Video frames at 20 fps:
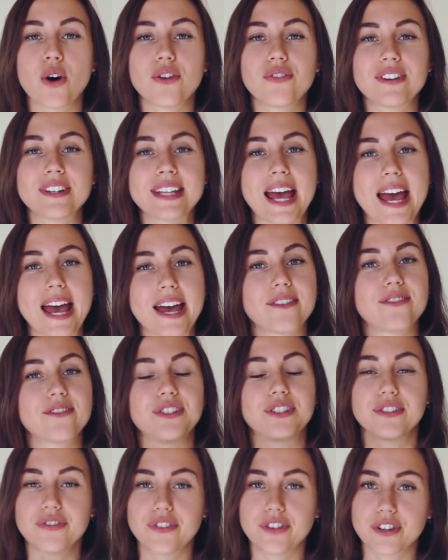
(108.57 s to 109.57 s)
often
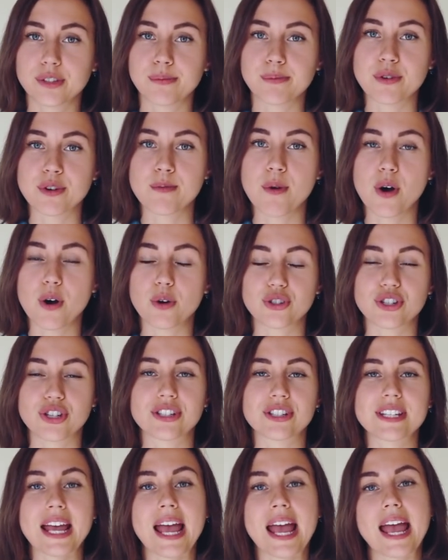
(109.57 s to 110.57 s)
have different
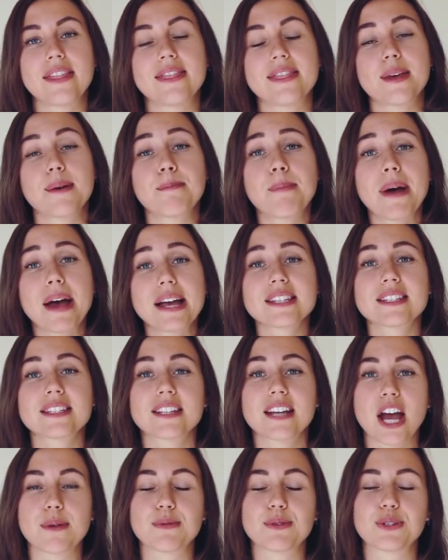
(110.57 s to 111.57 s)
promotions and the best
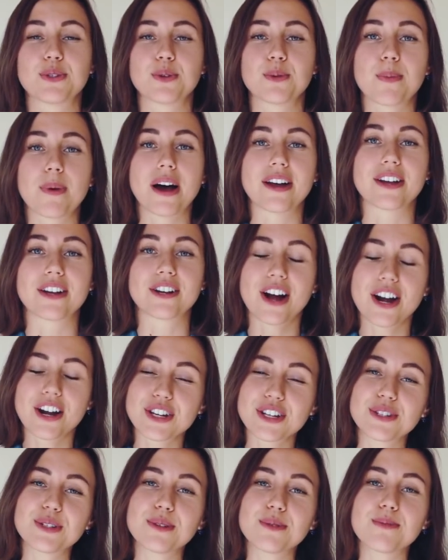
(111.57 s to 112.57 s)
times to buy a car
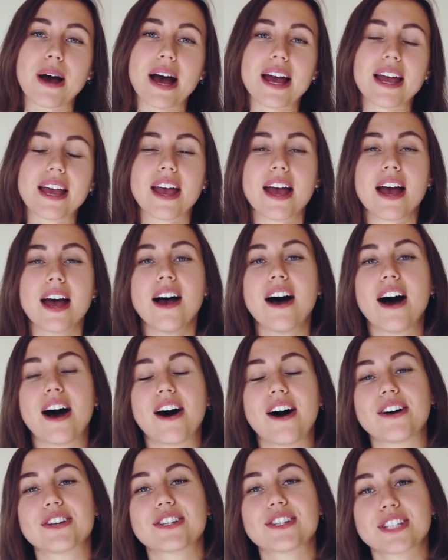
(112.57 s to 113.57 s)
in Dubai
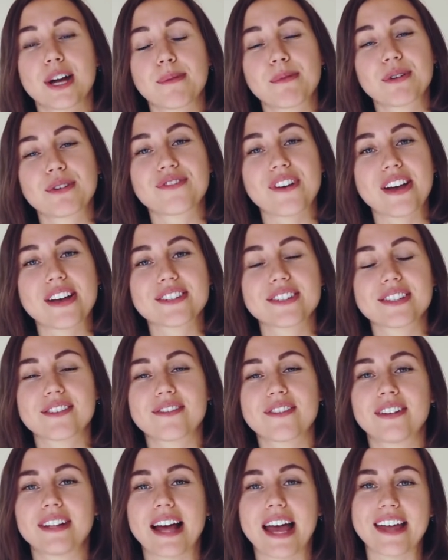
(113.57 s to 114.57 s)
are summer
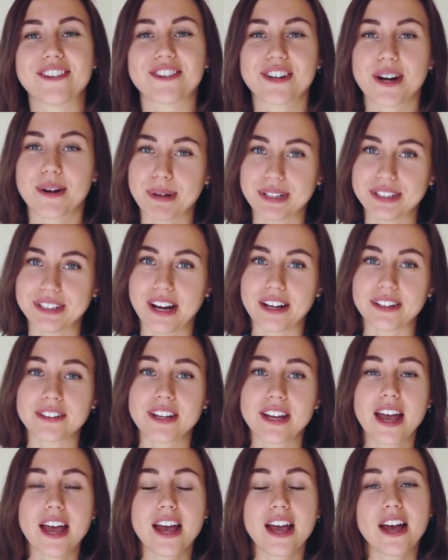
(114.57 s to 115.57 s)
festival and Ramadan.
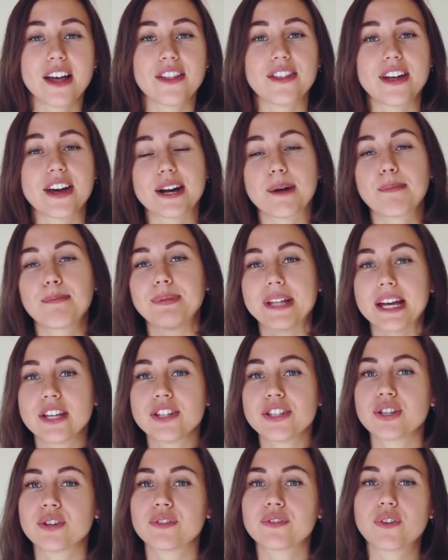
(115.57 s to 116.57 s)
There are
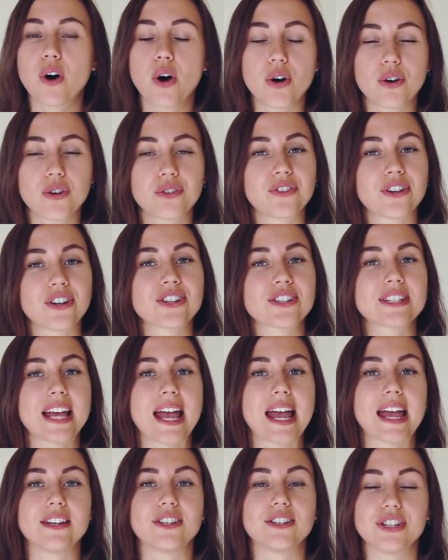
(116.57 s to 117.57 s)
plenty of offers
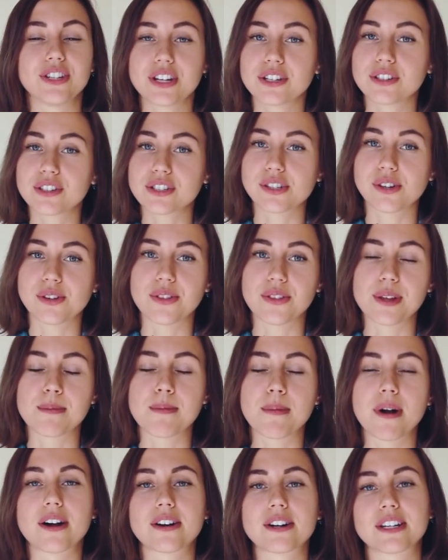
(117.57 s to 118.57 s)
and deals on the
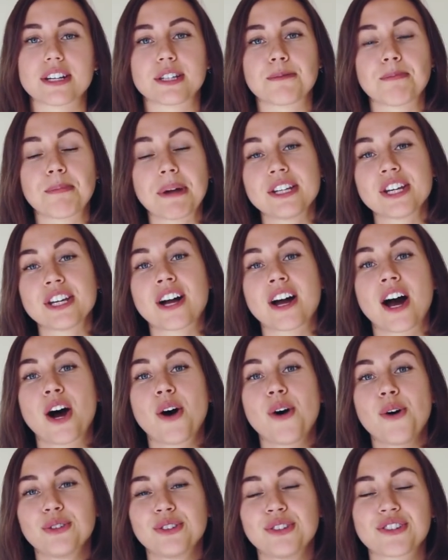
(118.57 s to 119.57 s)
market. Many car
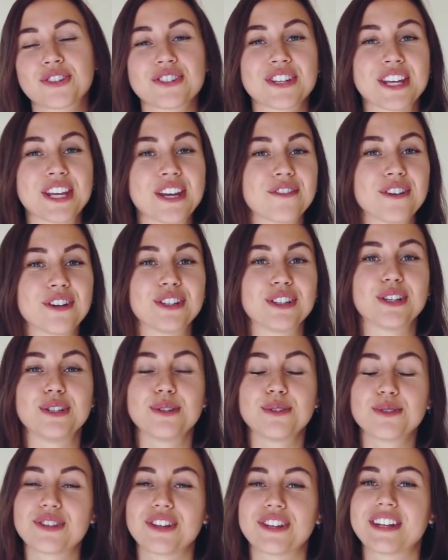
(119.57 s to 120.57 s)
owners even
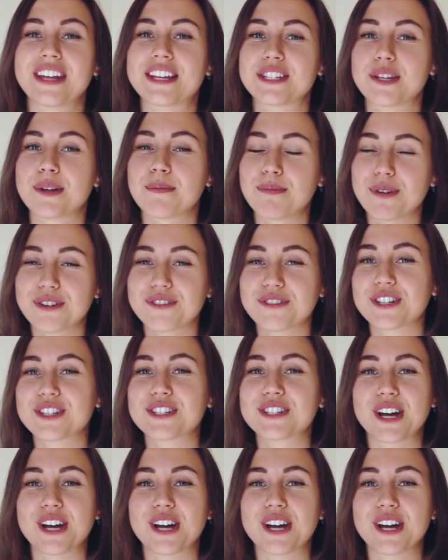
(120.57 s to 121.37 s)
use it as a perfect